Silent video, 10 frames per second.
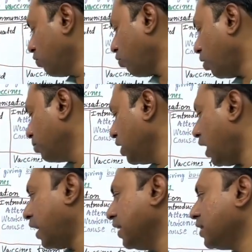from the
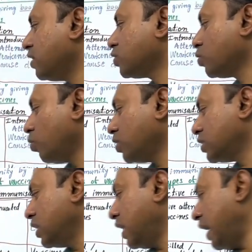another
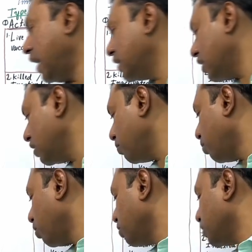source rather than
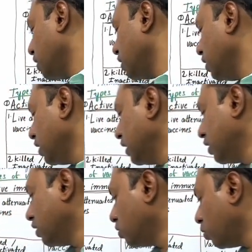producing
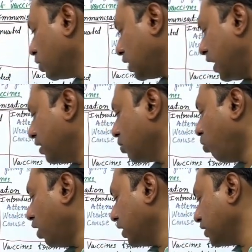those
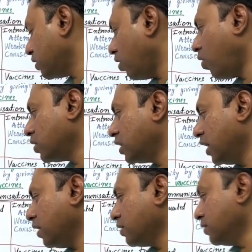antibodies on
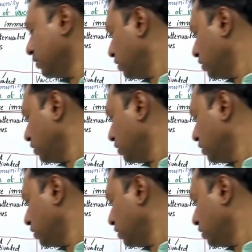their